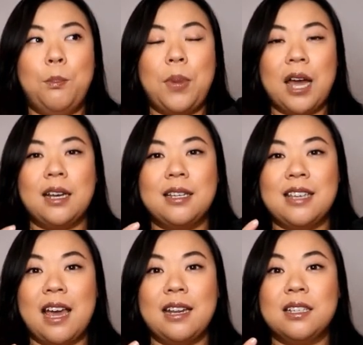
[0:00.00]
but
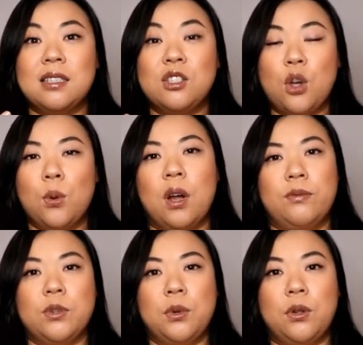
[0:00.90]
yet it's so
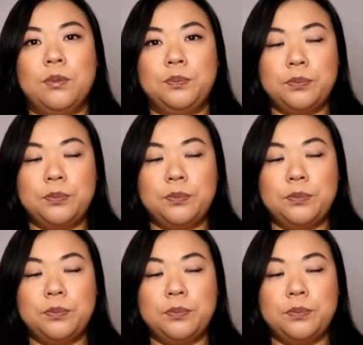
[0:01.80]
comfortable.